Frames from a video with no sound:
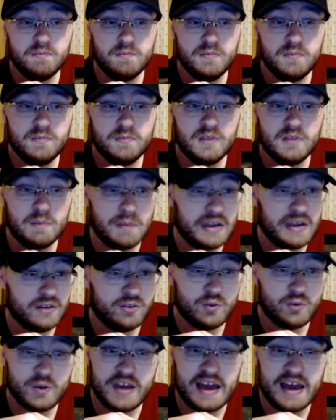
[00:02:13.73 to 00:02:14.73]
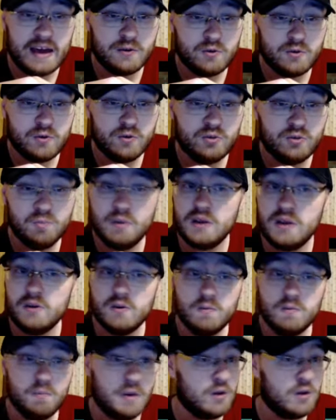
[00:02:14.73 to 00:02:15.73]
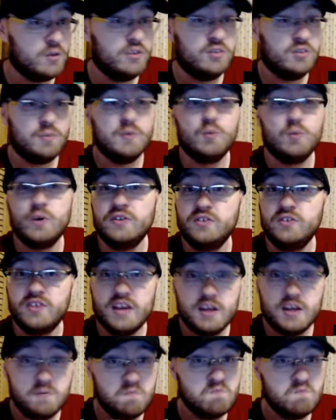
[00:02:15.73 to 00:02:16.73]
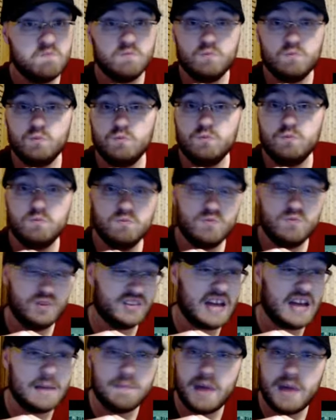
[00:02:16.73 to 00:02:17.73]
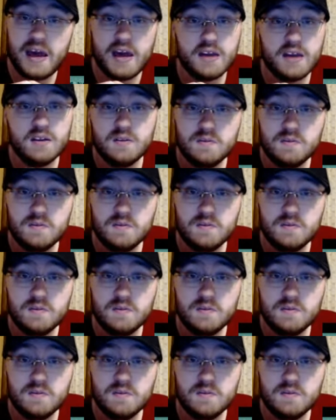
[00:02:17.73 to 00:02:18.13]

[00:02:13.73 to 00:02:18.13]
The main three actors, Mary, Mary Elizabeth Winstead, was not bad.